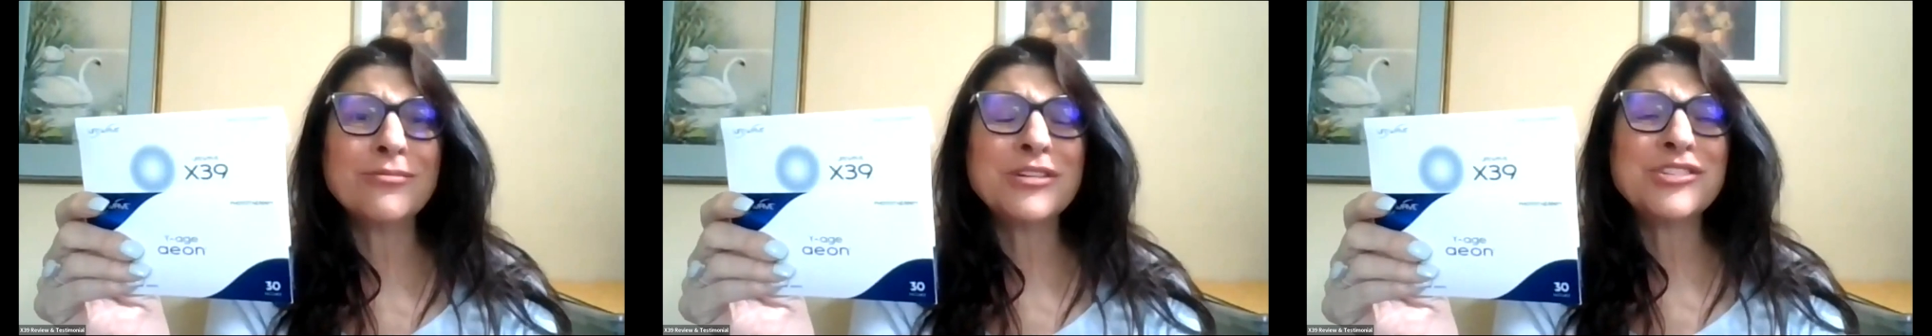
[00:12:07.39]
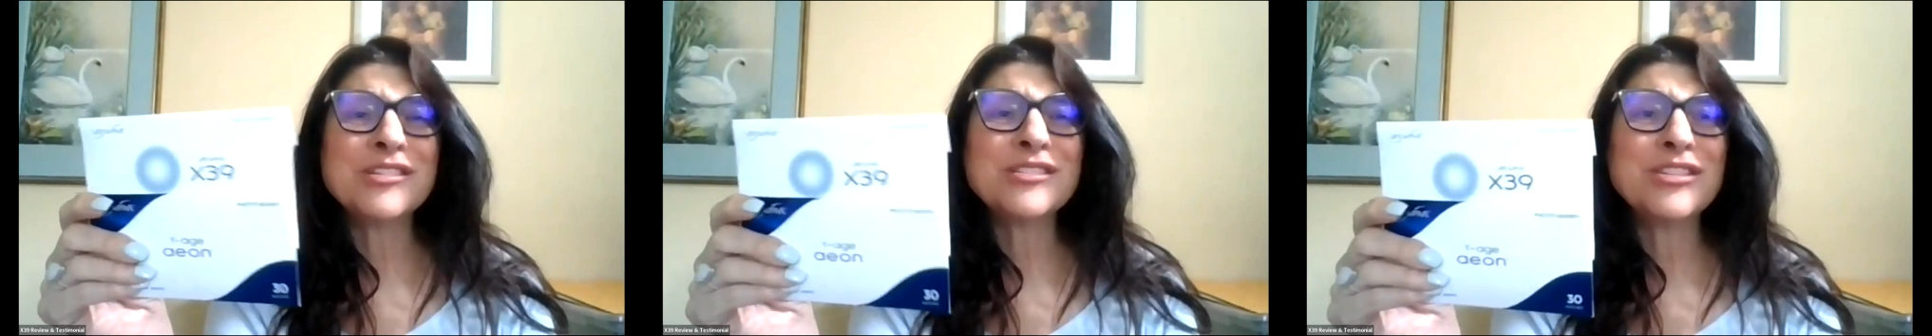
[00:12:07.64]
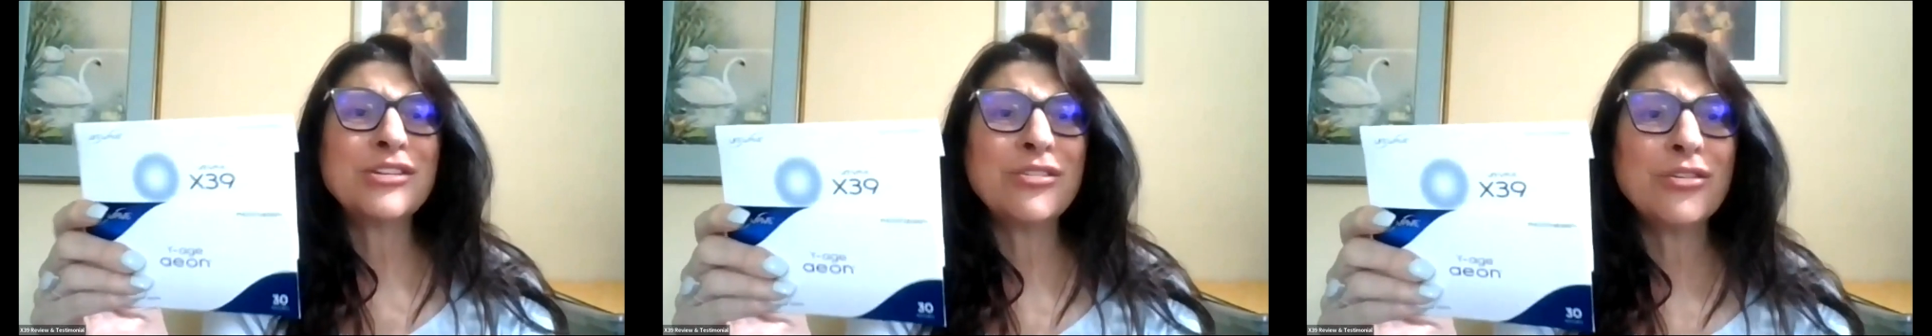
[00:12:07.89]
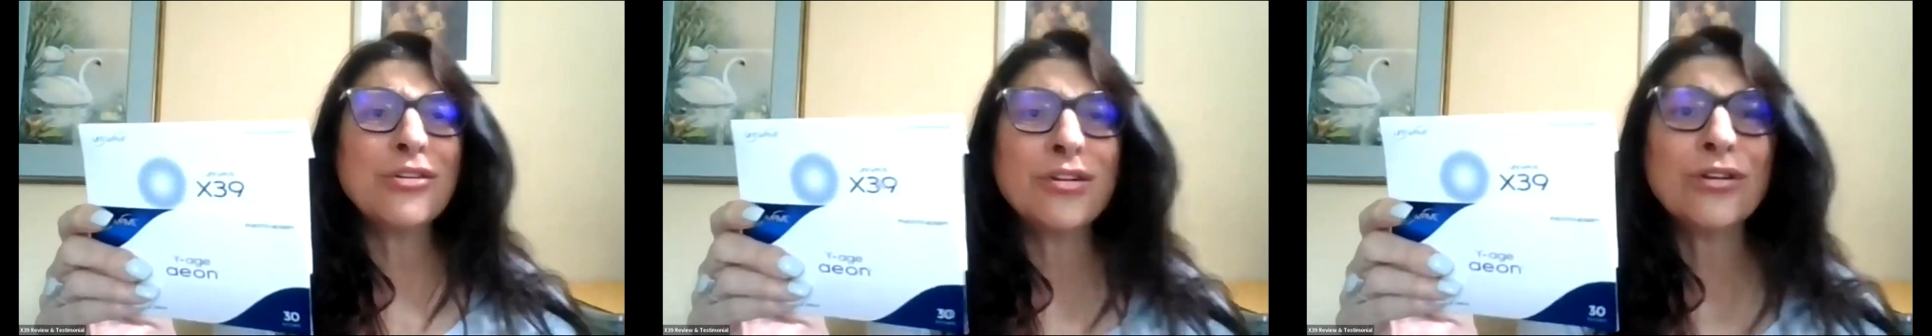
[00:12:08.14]
which is the
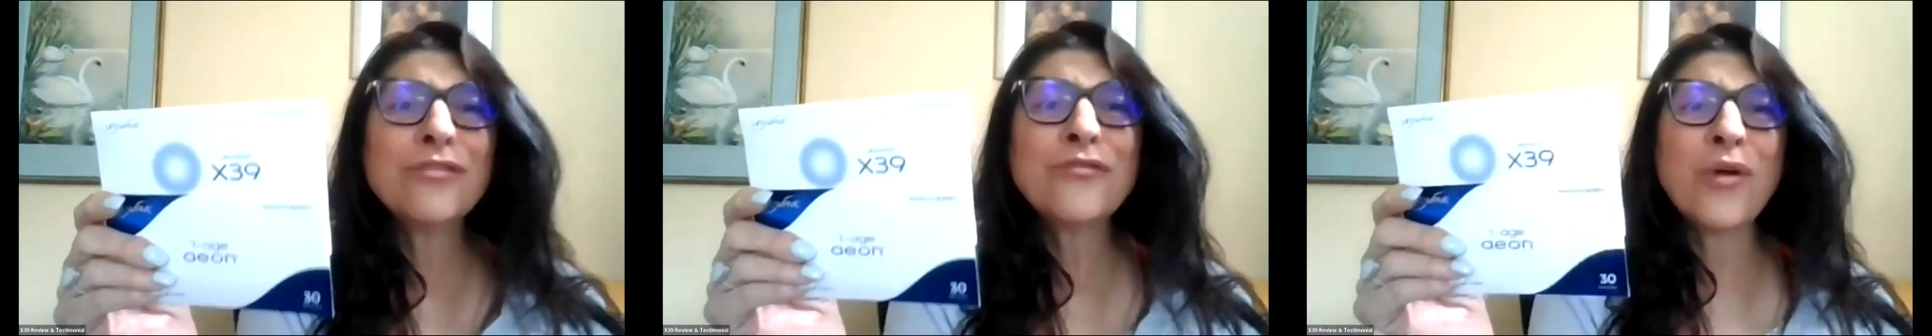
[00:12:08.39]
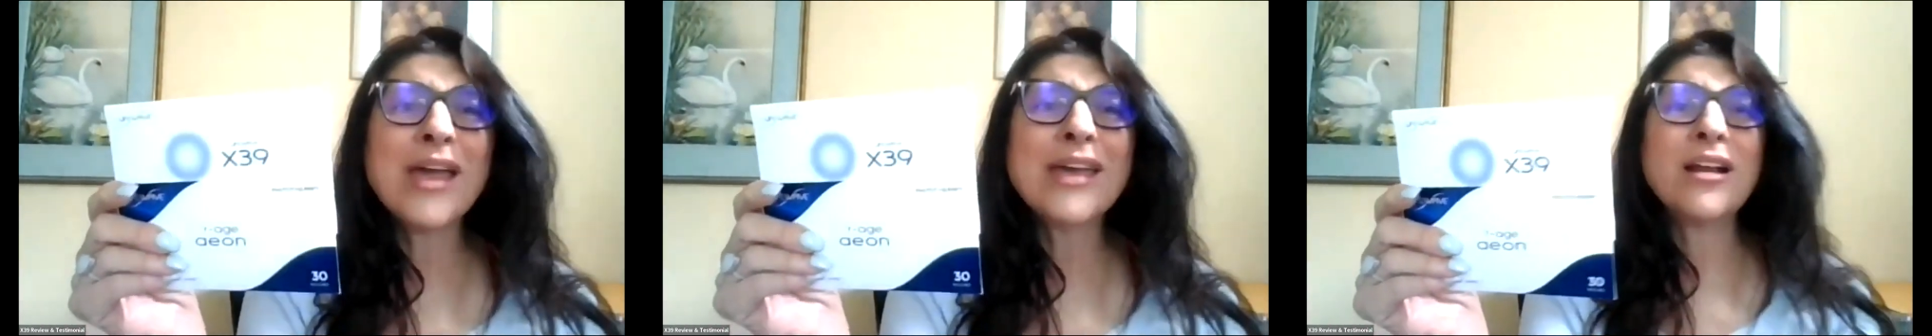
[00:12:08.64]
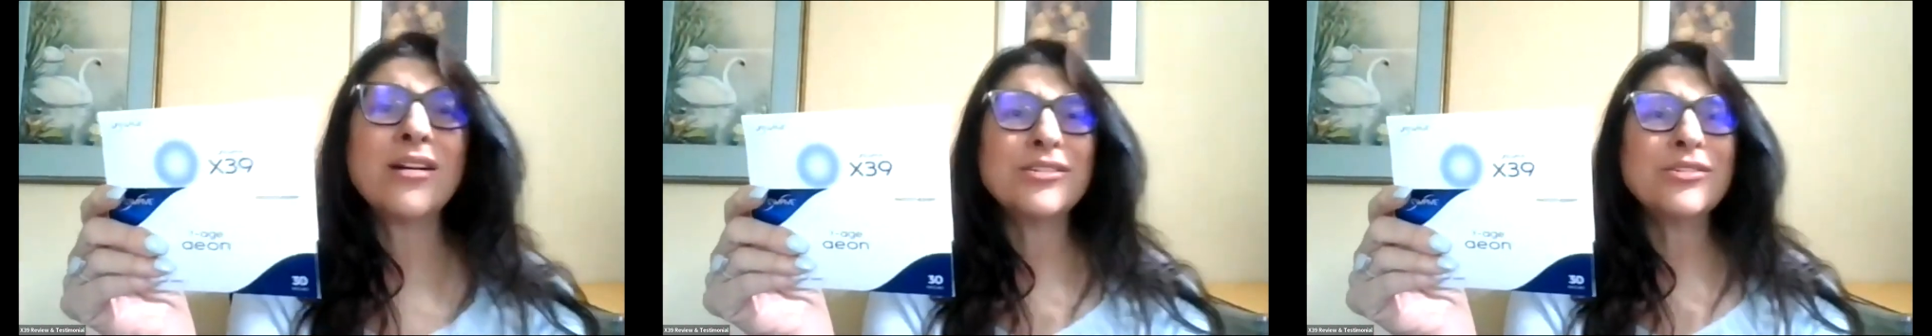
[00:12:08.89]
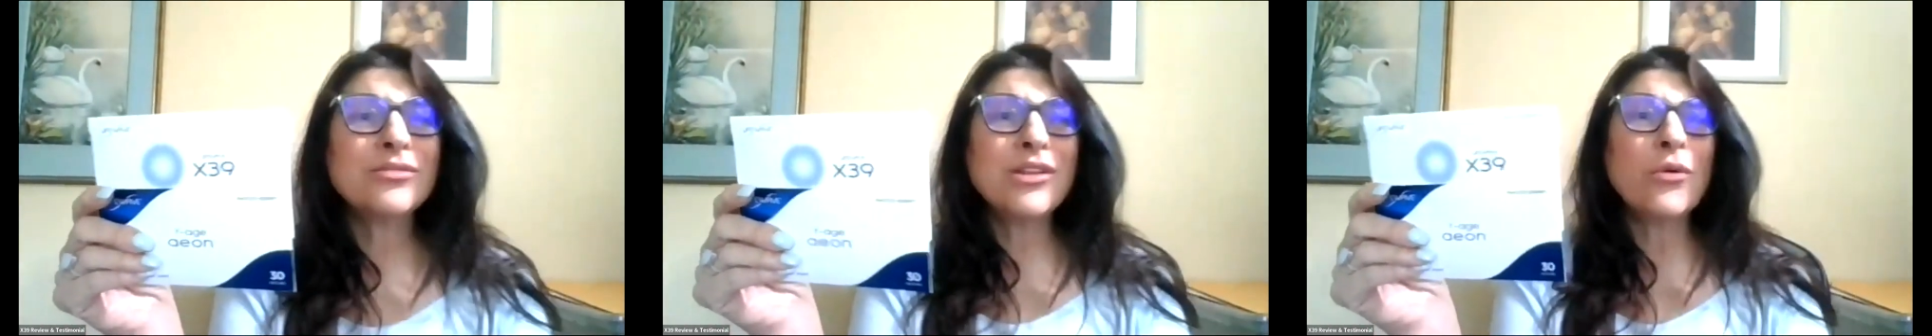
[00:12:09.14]
nerve right on
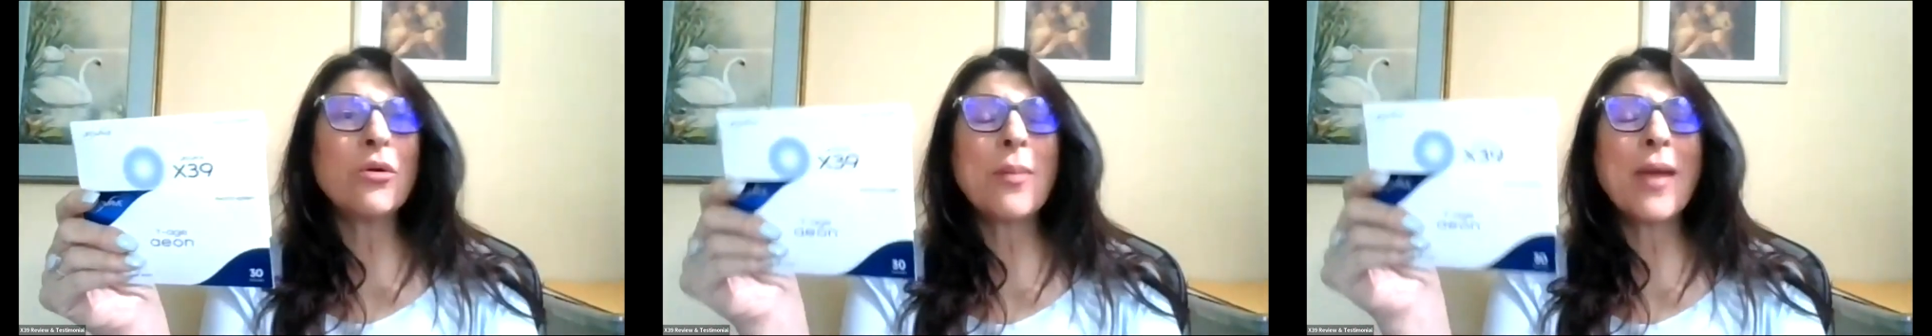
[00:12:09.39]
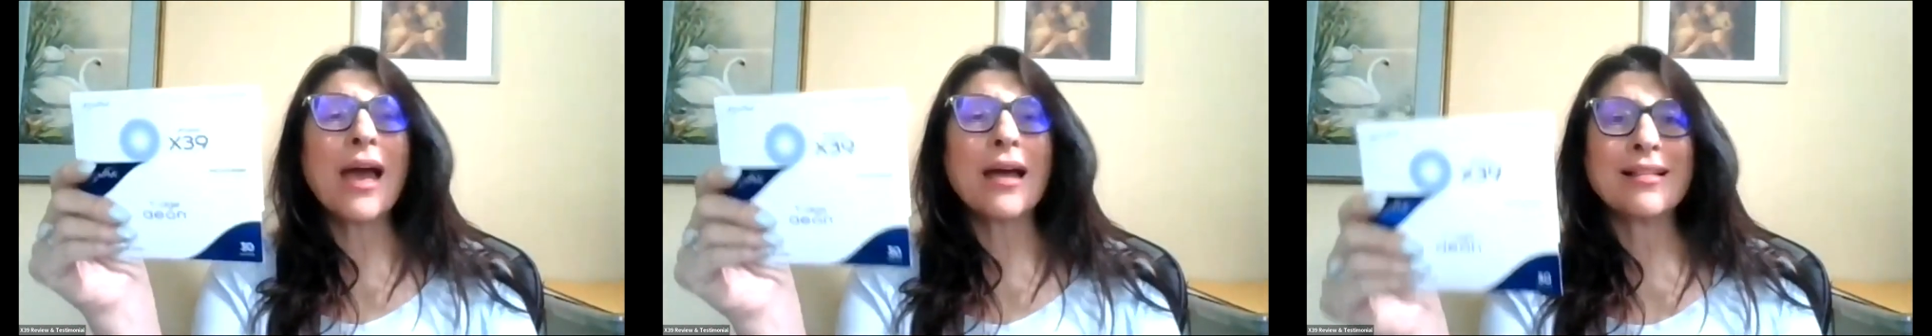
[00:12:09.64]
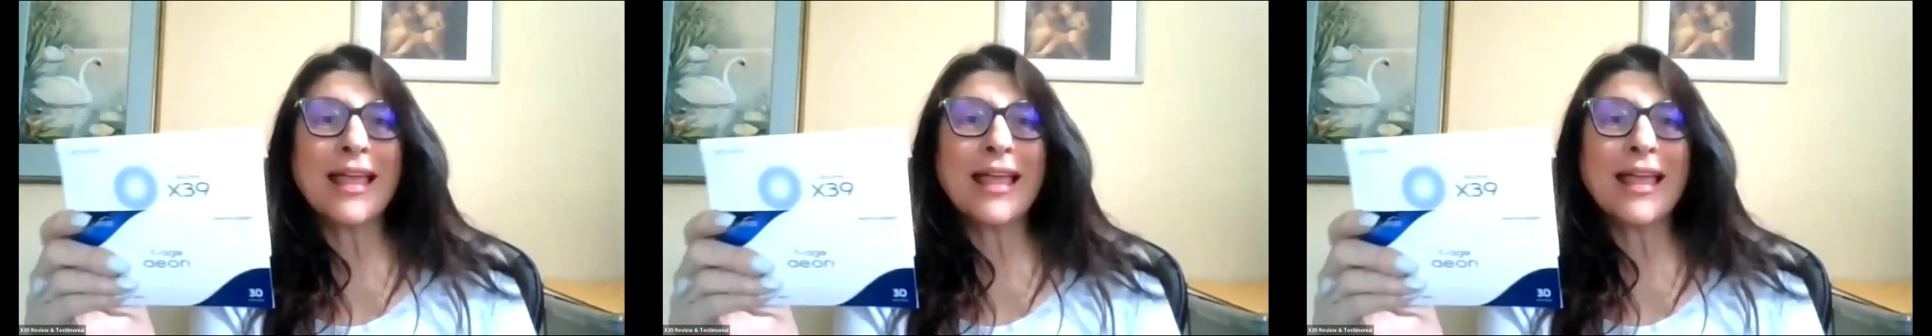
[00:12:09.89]
your lower back.